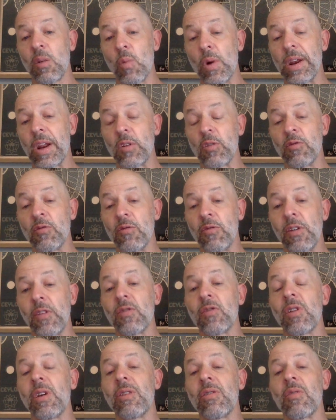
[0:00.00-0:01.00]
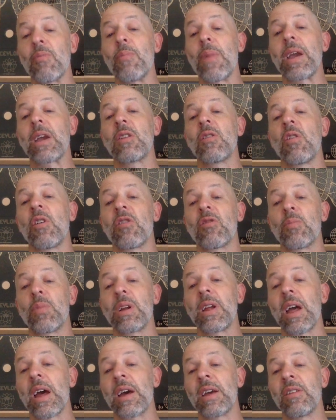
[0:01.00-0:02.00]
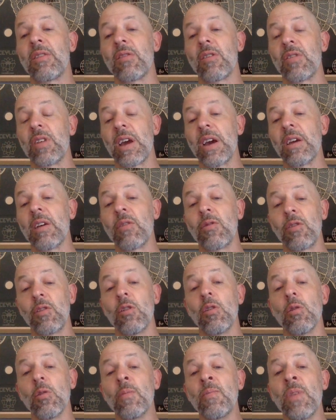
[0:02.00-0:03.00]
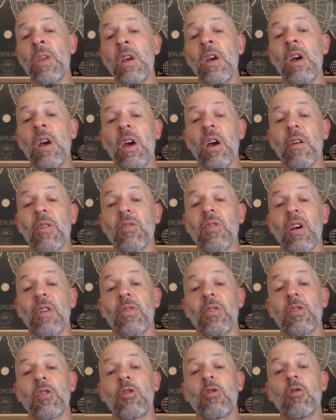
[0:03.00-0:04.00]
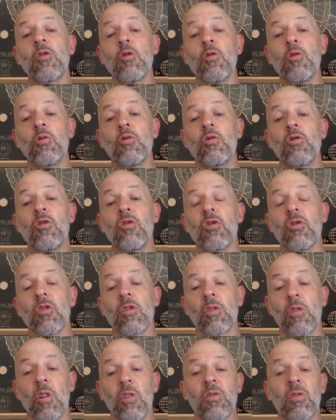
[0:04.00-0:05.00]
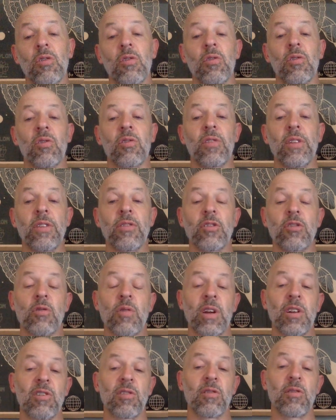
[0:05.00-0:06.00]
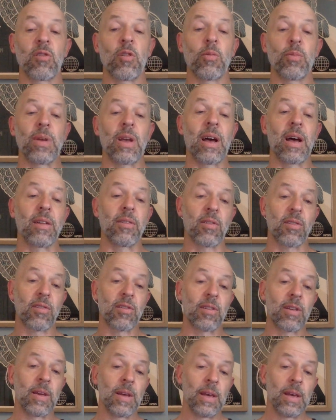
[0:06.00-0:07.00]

and 115th Mechanized Brigades of the AFU have suffered huge losses in the direction of Kupiansk.